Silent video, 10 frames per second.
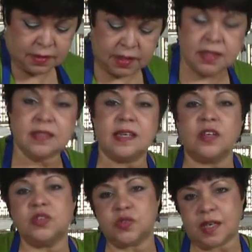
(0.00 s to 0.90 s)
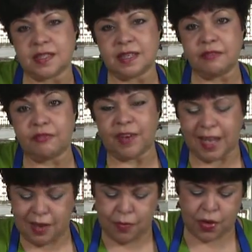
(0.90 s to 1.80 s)
This is a contrasting
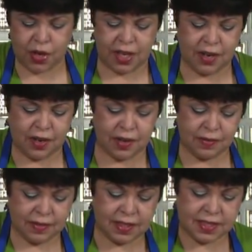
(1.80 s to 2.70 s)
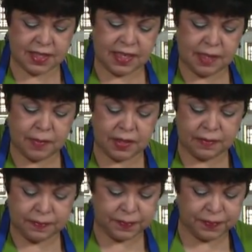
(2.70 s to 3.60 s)
flavor here, the
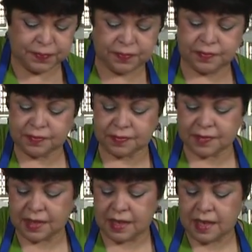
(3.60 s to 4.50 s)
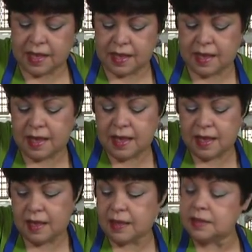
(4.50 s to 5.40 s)
cinnamon.
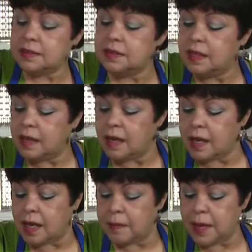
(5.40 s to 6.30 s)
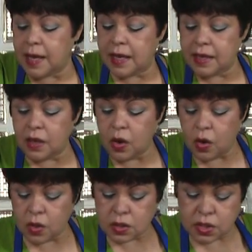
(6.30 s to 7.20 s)
And I'm adding
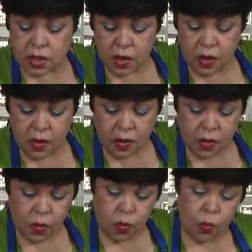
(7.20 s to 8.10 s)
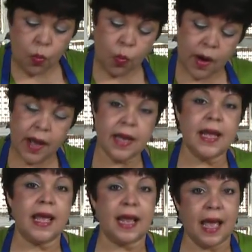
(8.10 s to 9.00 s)
also one
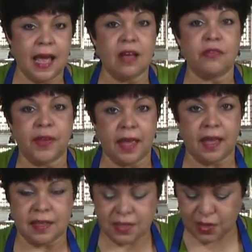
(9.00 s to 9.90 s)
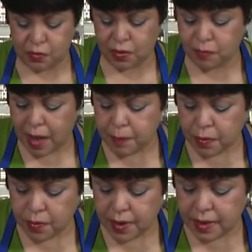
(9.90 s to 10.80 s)
and a half cans of
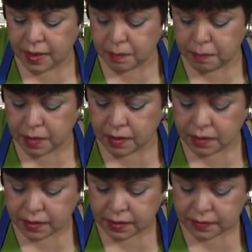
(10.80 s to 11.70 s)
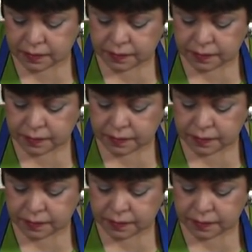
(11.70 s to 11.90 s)
evaporated milk.